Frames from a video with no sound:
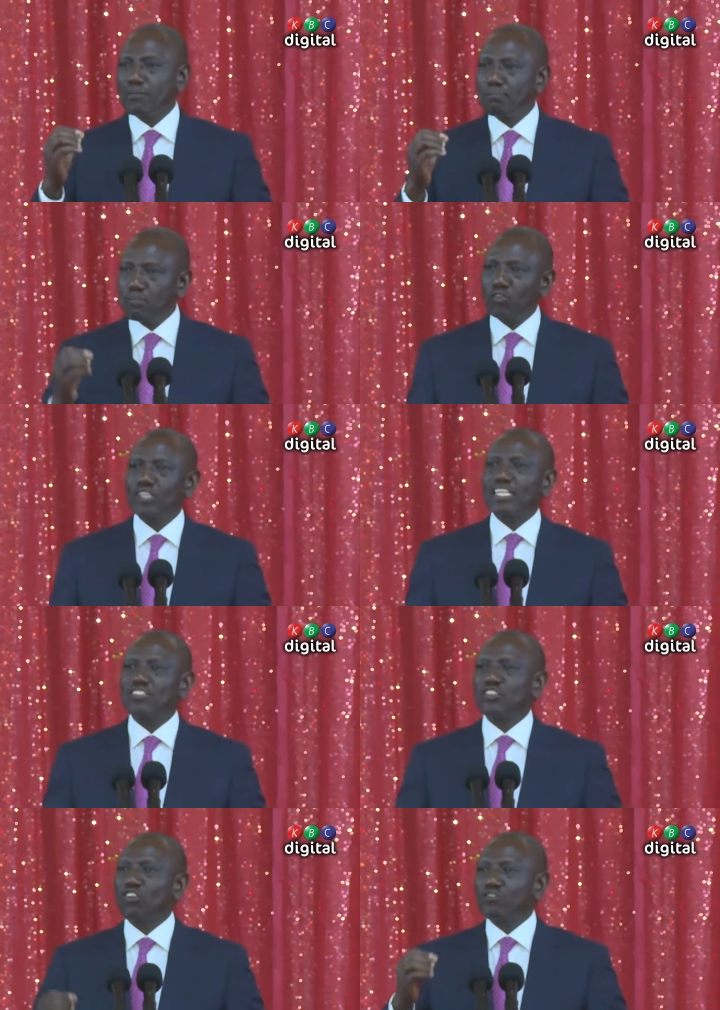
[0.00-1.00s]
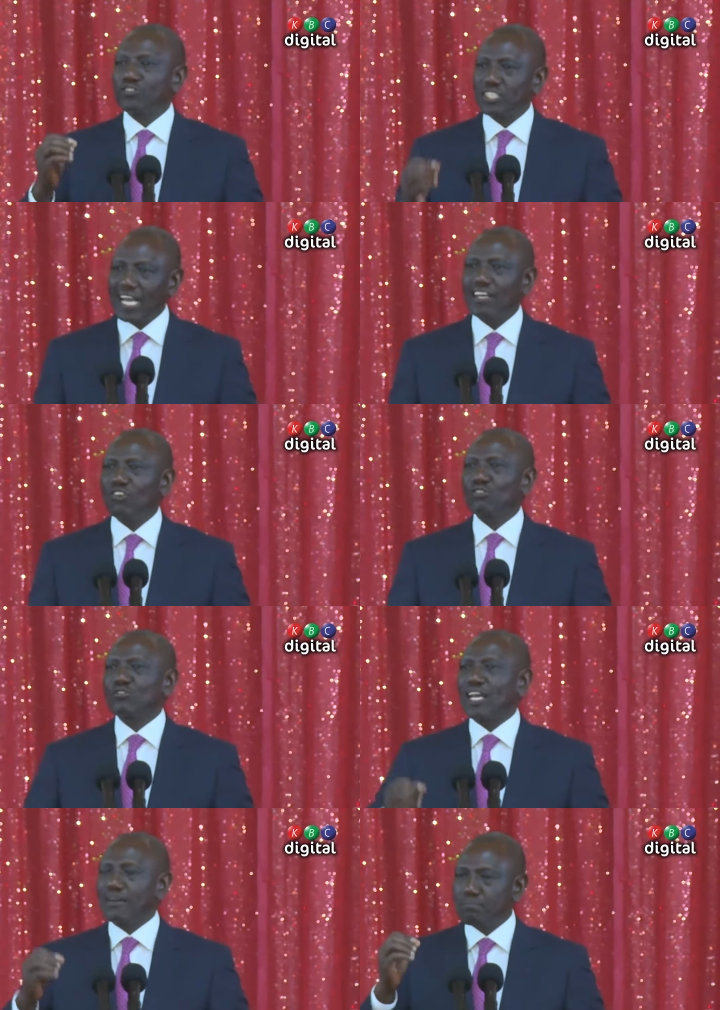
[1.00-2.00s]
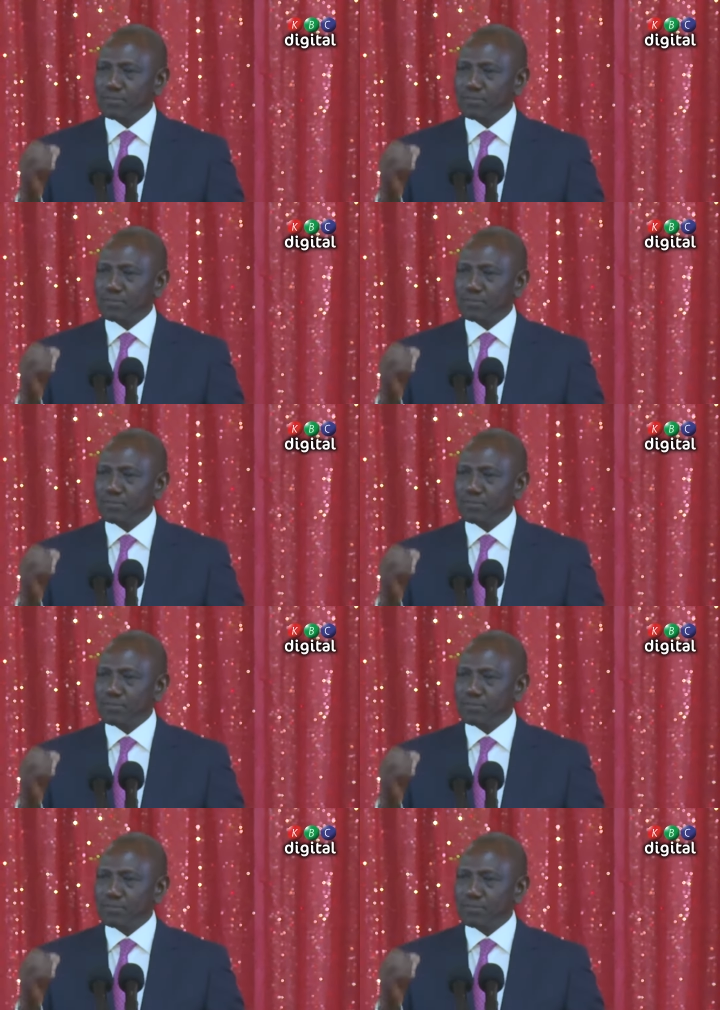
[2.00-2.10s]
the bondage of Shylocks and